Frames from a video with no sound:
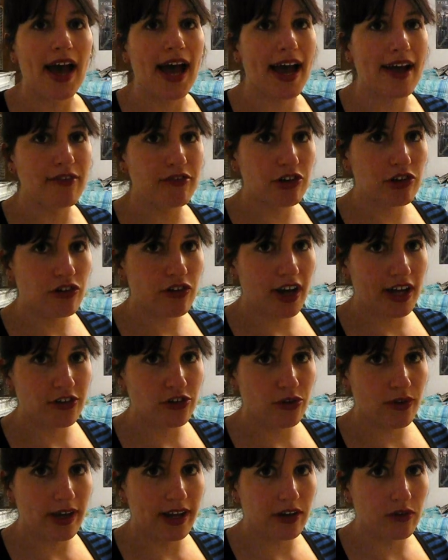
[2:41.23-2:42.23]
After
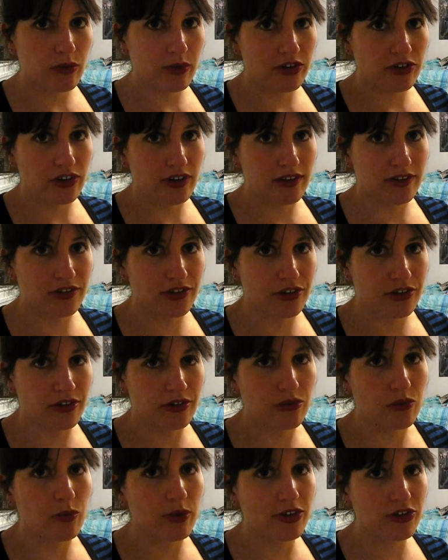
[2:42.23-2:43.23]
graduating
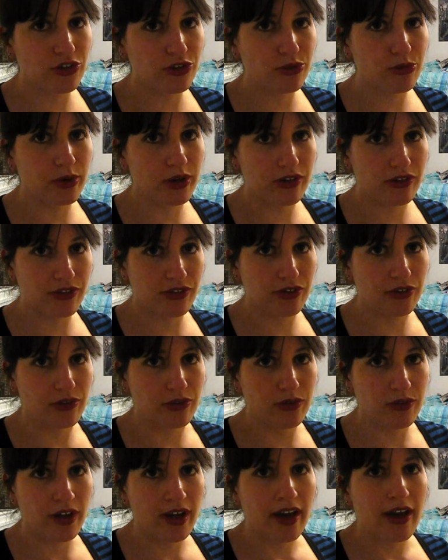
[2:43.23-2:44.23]
Winchester, which you will
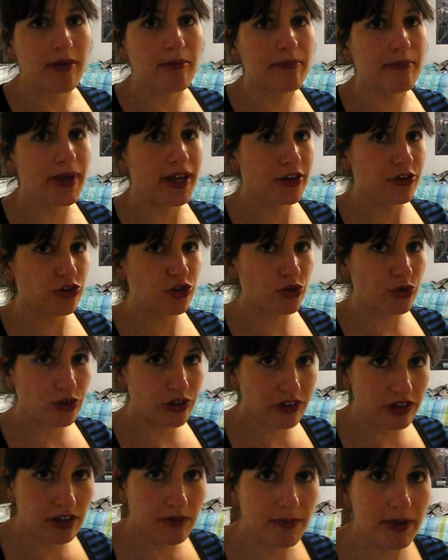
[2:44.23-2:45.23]
soon, make
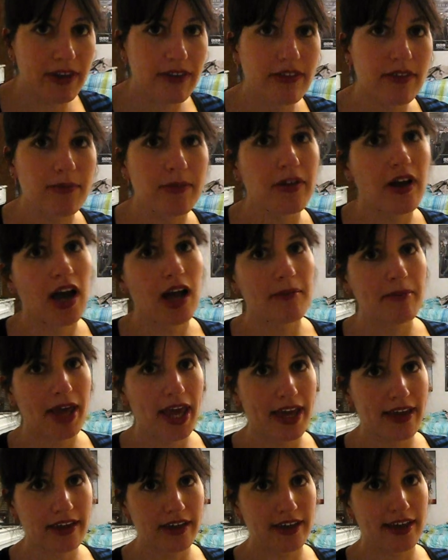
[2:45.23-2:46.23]
sure to spend some time
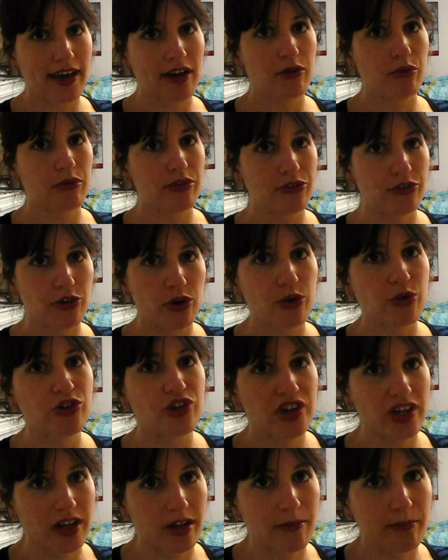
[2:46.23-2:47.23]
hanging out with Joe
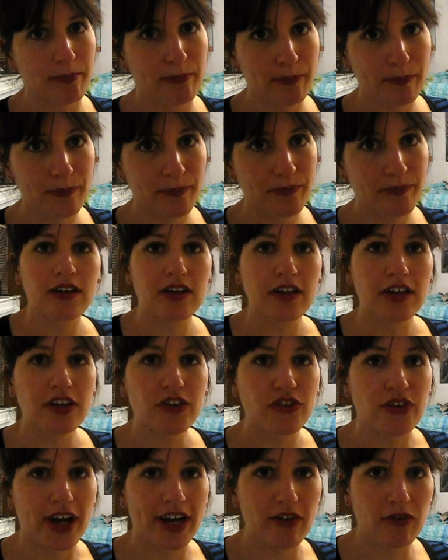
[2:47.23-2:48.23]
Cheatham.
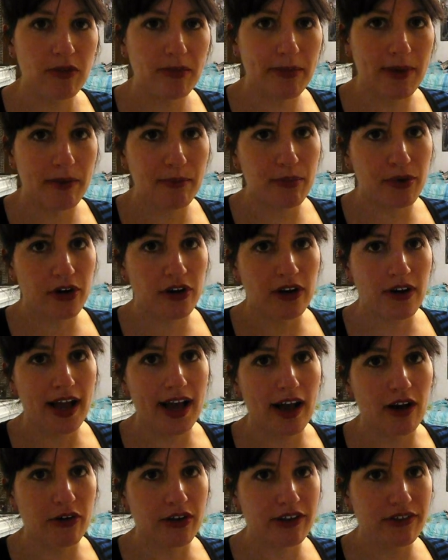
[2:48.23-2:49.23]
Try to remember
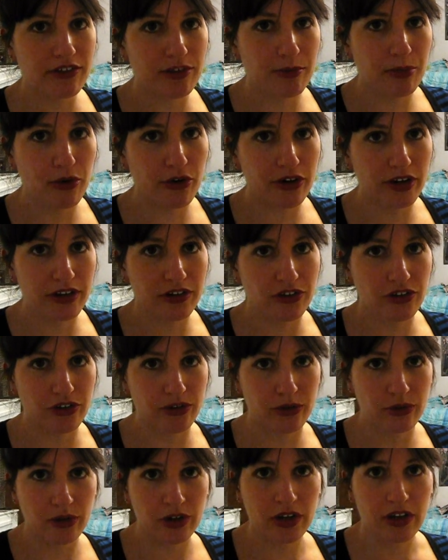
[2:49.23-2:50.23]
how he supported
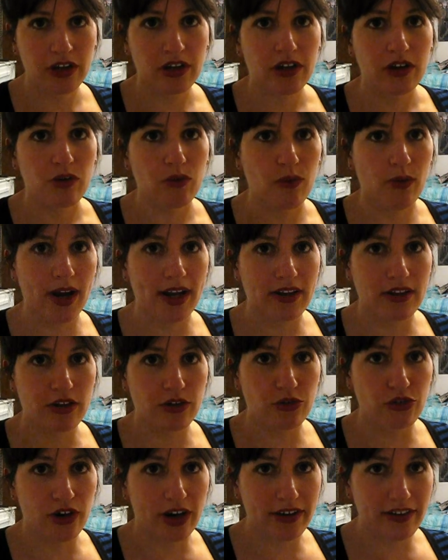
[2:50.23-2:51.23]
you when
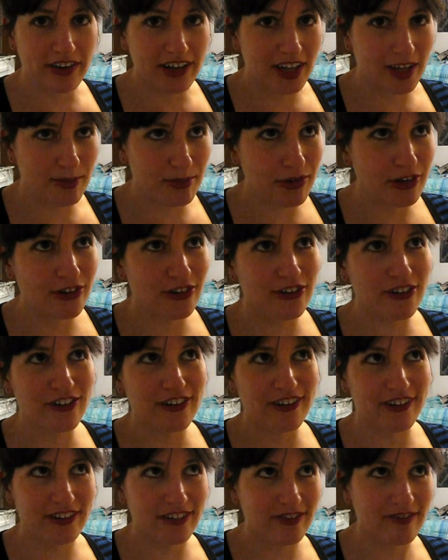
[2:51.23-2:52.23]
you tried to keep
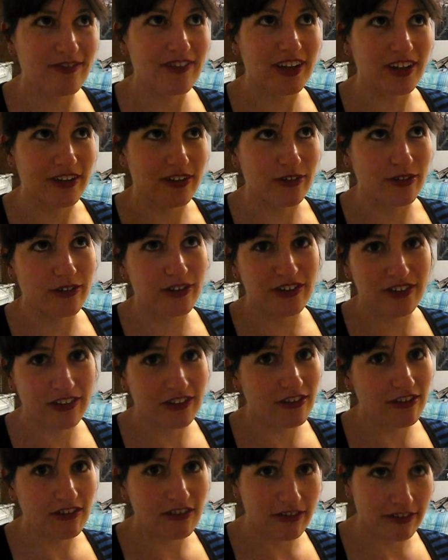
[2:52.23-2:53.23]
your, you know, your
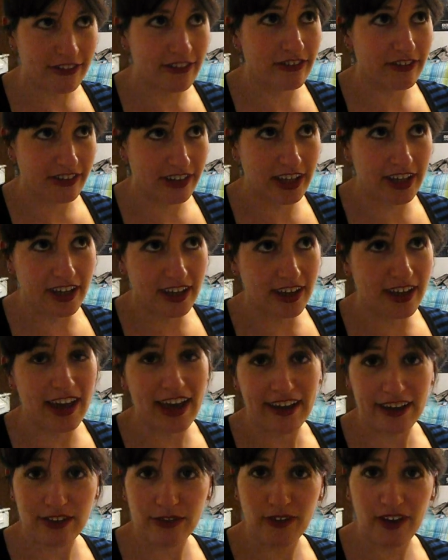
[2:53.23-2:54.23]
little your geeky
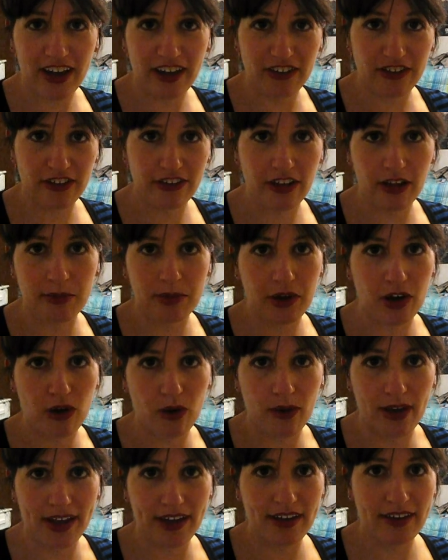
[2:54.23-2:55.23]
X-Files club
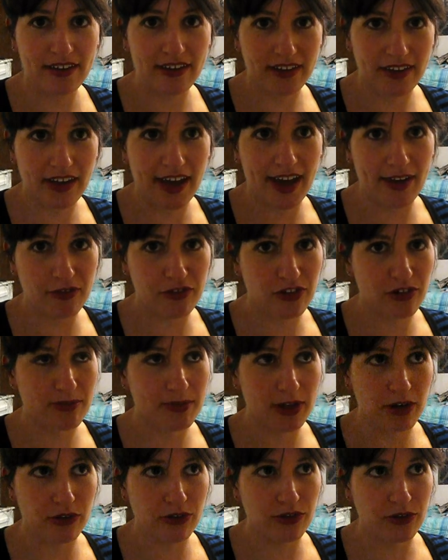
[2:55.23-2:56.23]
going after
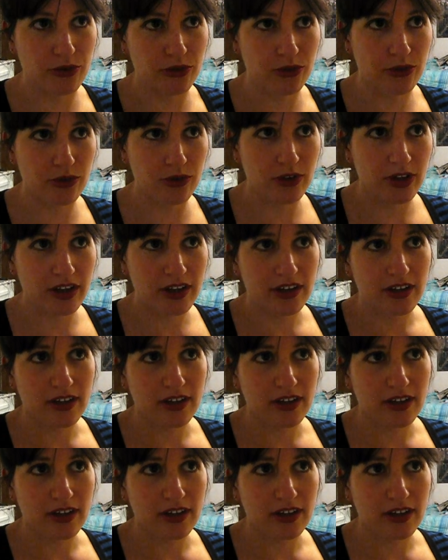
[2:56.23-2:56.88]
middle school